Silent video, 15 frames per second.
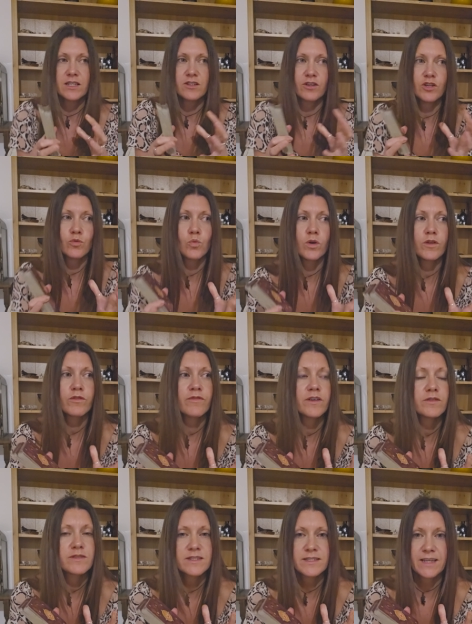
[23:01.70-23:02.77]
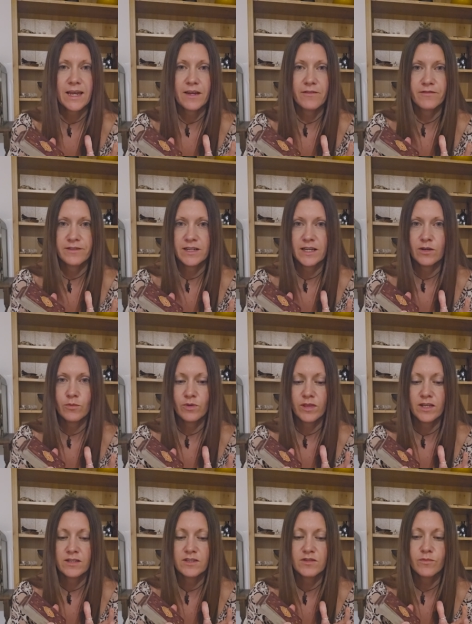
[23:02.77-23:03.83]
it's like you want to feel safety
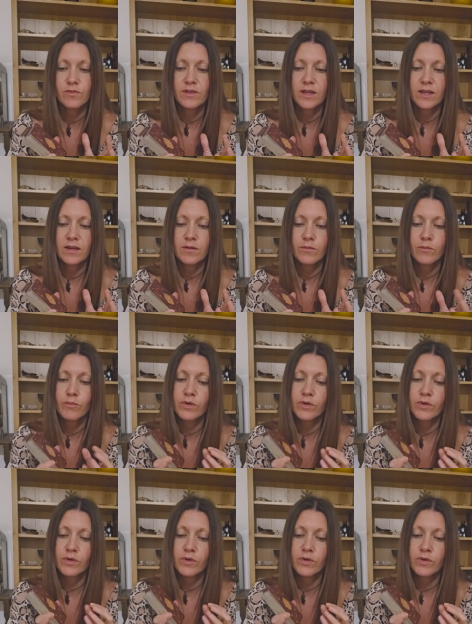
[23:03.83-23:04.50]
within something,